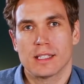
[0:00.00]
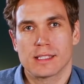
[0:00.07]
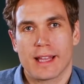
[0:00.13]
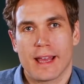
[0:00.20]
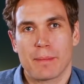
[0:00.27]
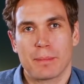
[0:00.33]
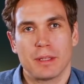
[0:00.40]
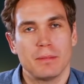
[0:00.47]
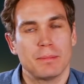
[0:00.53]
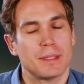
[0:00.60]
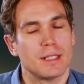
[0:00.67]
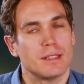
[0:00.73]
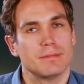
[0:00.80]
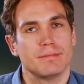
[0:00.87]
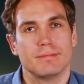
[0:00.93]
doesn't happen,
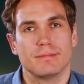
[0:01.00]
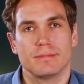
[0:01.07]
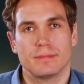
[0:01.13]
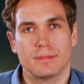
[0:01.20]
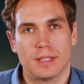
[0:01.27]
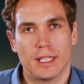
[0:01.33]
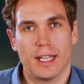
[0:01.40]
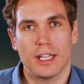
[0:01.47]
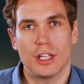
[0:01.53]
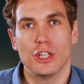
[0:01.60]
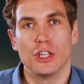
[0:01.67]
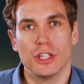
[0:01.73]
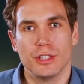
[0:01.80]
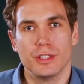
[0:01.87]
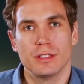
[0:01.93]
but it
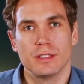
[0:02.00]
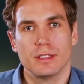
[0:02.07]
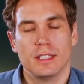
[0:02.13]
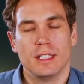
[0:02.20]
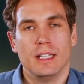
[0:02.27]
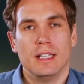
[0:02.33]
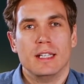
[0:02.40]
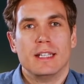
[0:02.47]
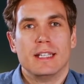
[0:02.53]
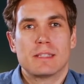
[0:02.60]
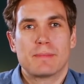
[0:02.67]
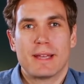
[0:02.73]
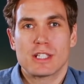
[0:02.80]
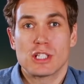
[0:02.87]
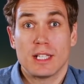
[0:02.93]
could,
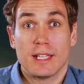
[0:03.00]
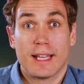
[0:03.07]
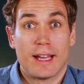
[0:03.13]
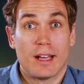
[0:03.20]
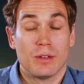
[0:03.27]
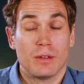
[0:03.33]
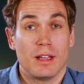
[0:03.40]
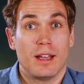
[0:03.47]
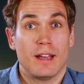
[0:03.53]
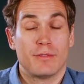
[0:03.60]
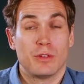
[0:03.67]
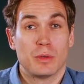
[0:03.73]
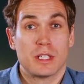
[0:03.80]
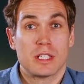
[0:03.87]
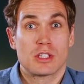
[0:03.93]
especially now
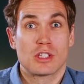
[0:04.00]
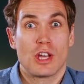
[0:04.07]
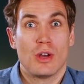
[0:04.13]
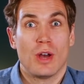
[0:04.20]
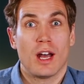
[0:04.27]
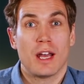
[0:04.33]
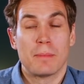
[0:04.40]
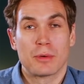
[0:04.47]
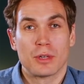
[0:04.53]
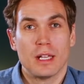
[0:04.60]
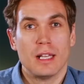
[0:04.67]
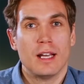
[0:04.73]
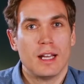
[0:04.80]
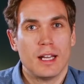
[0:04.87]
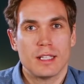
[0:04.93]
everyone is so hyper
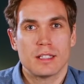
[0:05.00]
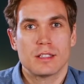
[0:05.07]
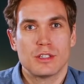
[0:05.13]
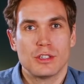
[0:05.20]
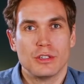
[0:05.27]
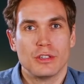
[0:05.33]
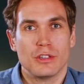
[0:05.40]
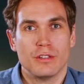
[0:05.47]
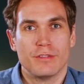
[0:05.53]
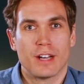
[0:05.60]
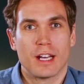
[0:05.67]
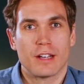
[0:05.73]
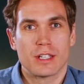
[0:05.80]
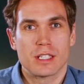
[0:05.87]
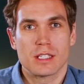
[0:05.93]
alert to new
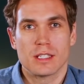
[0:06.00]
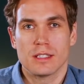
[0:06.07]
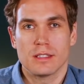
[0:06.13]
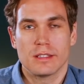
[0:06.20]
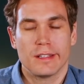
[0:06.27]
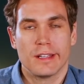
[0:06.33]
viruses.